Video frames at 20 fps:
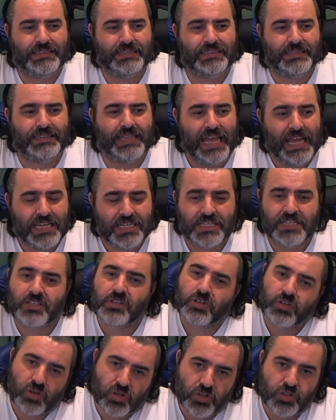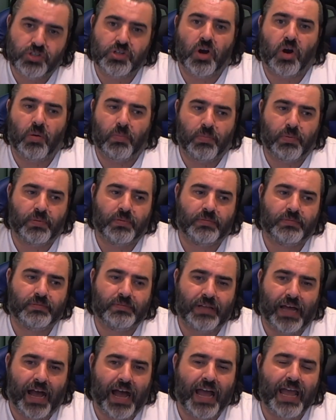this is a good job.
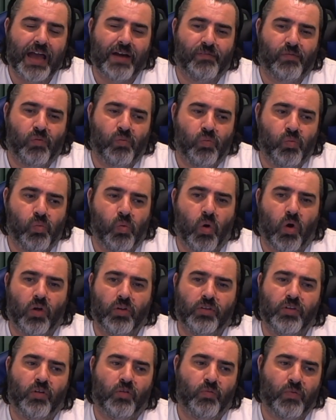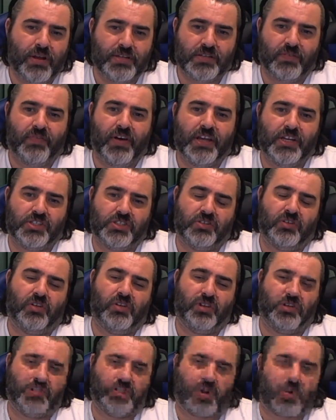I have one reservation on
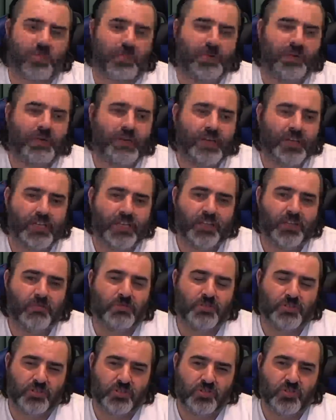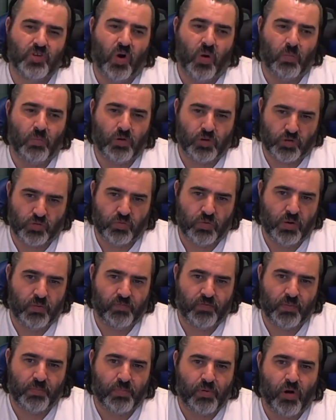the job. There was not much room
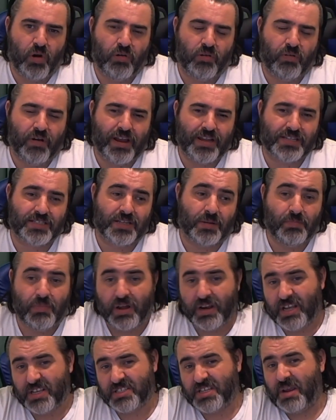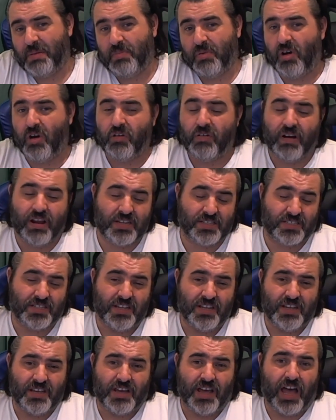for progress. And when I say progress,
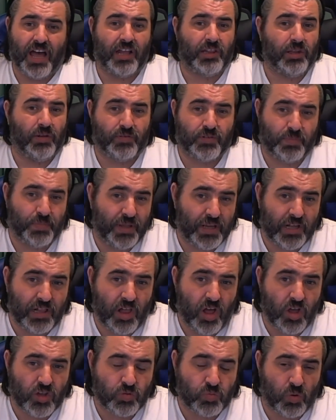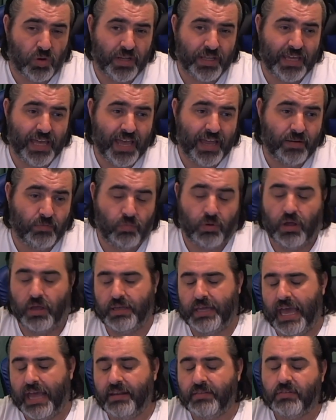I'd love to be a class 1 again. Well,
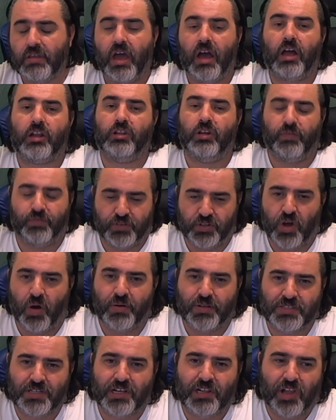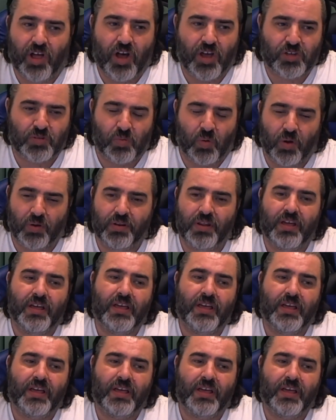again, I'd love to go into class 1